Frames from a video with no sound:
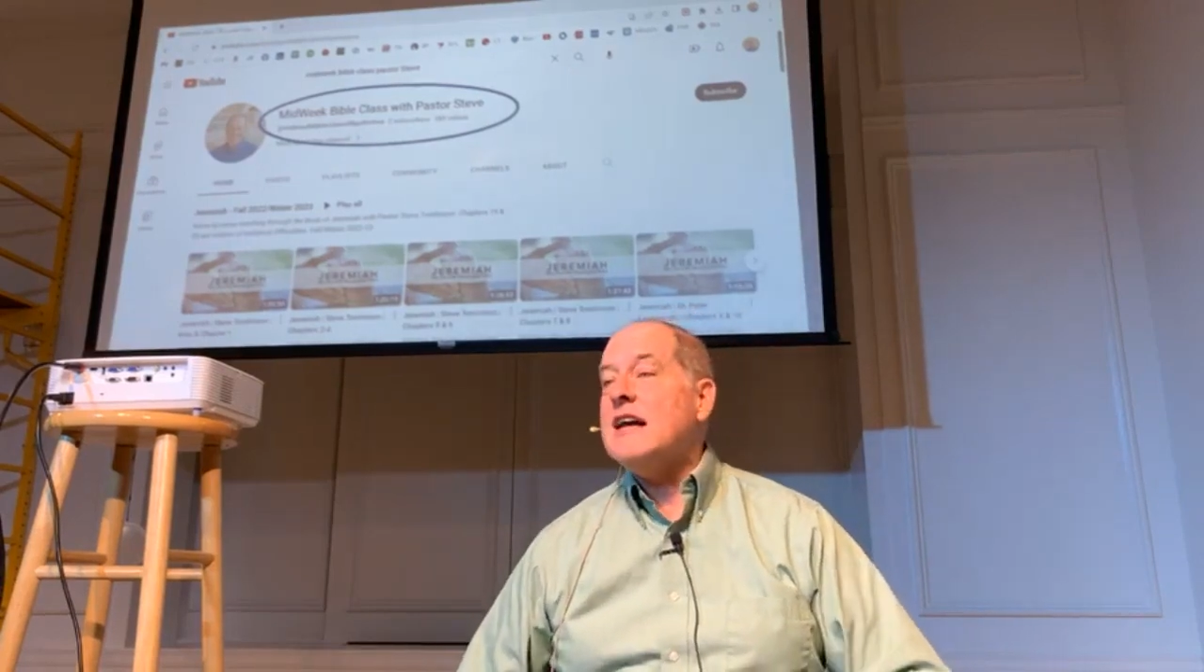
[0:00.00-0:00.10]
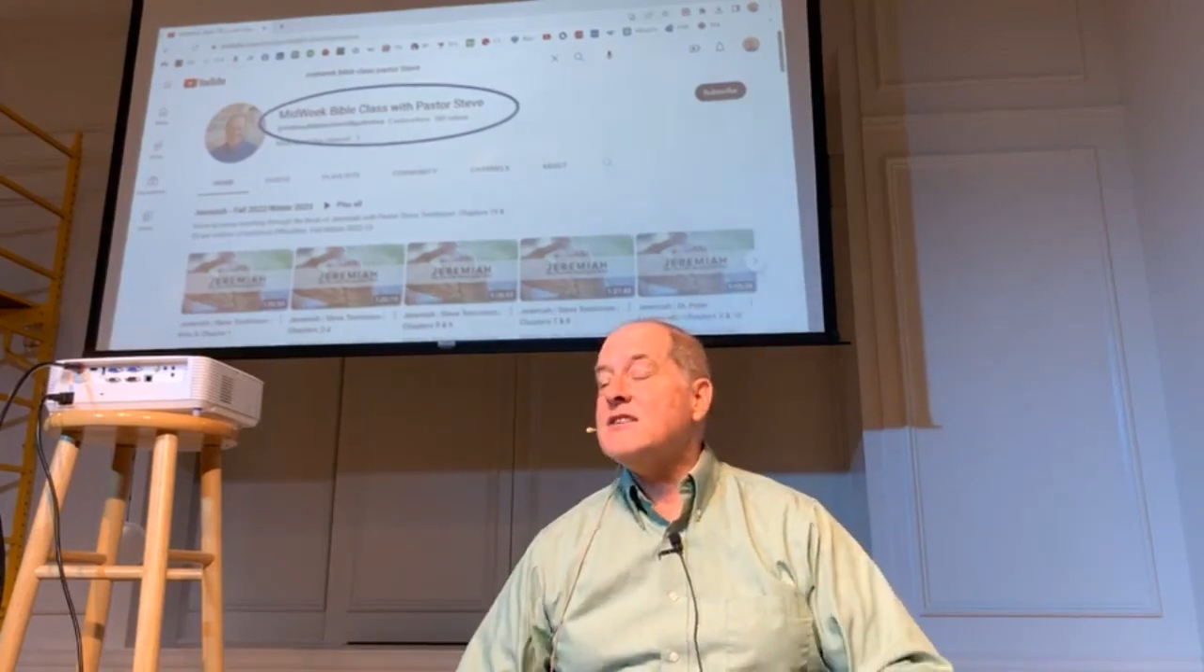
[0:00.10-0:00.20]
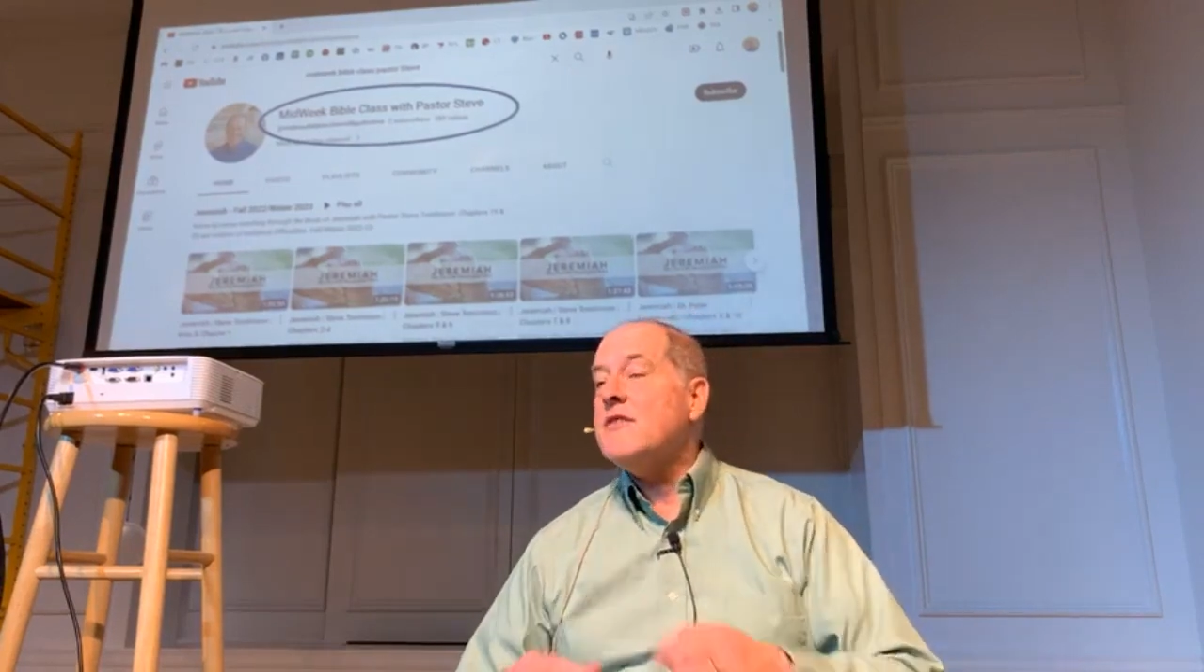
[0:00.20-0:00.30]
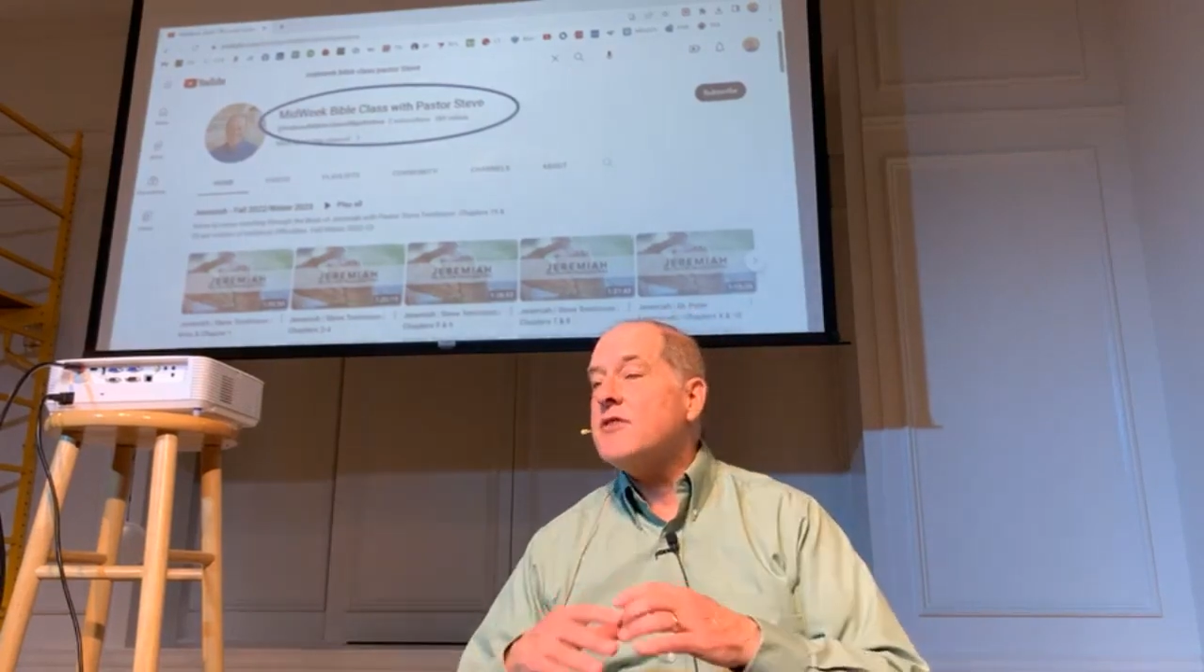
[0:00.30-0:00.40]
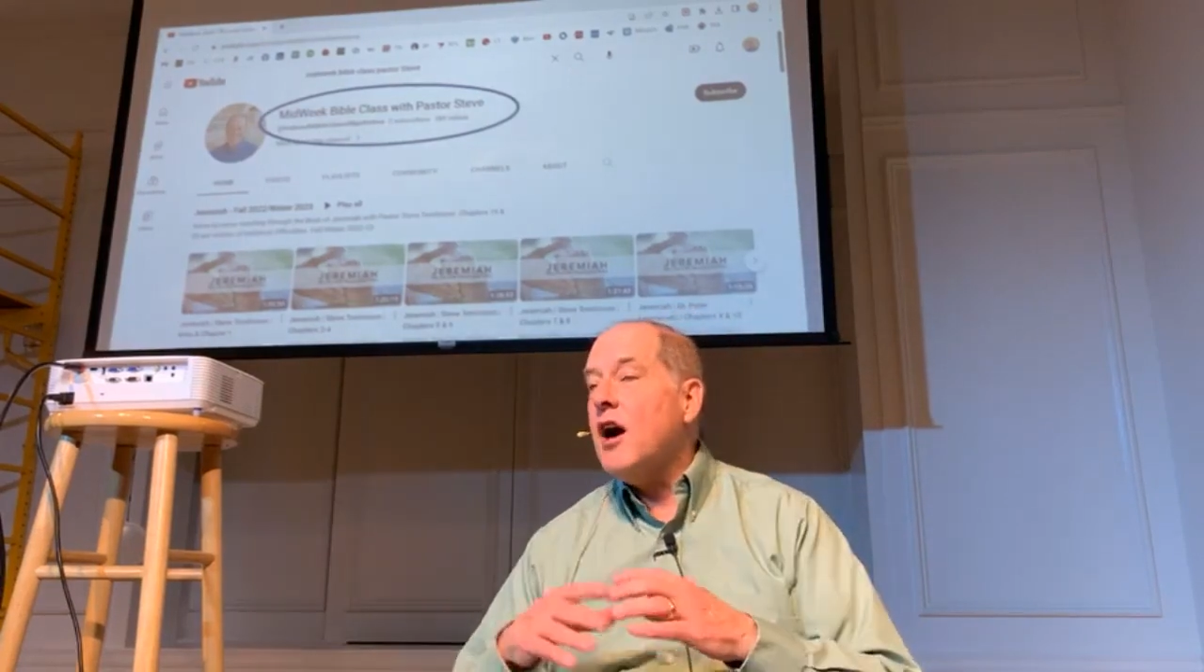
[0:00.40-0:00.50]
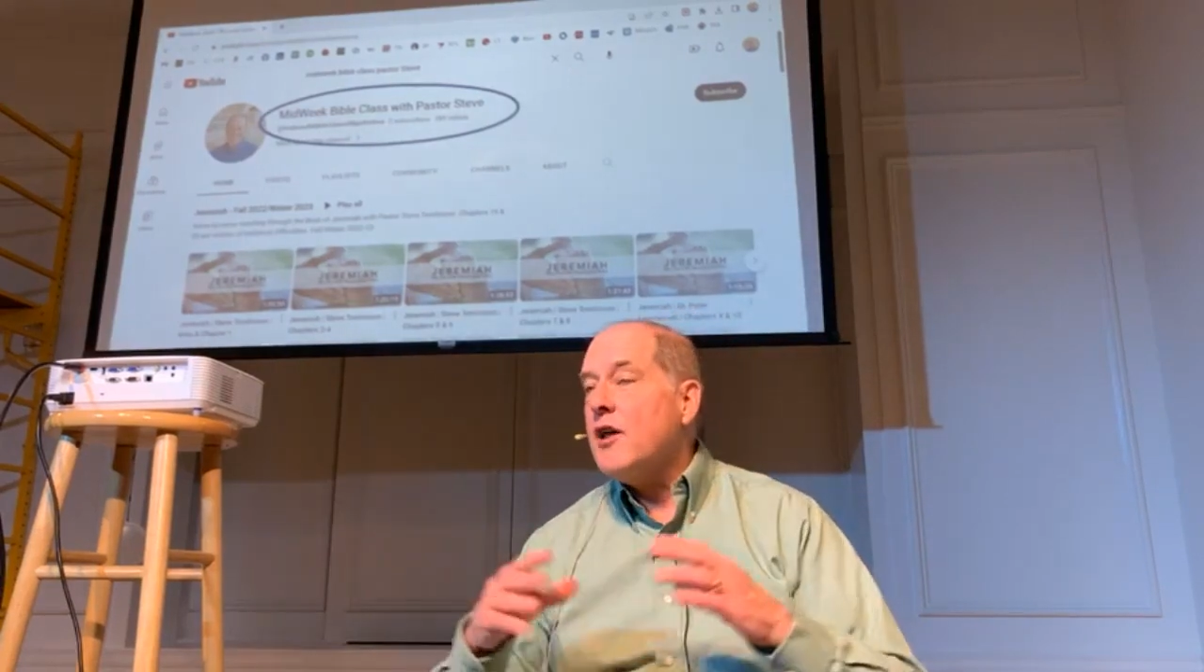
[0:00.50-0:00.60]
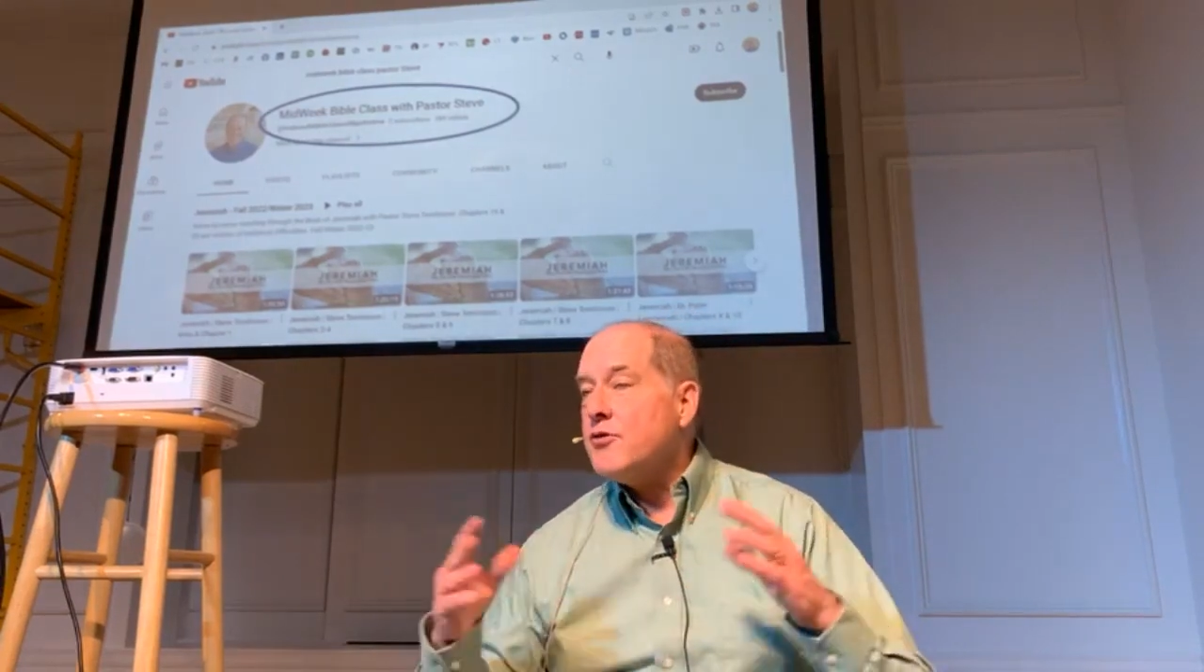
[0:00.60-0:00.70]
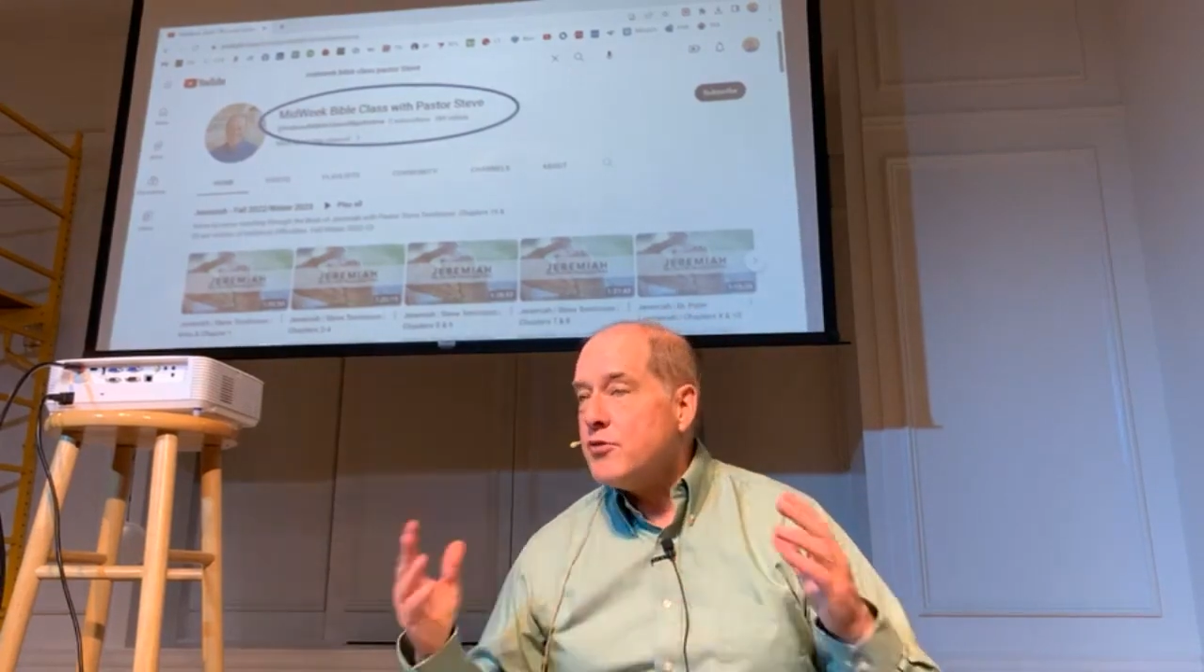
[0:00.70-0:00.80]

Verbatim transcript: as I've gone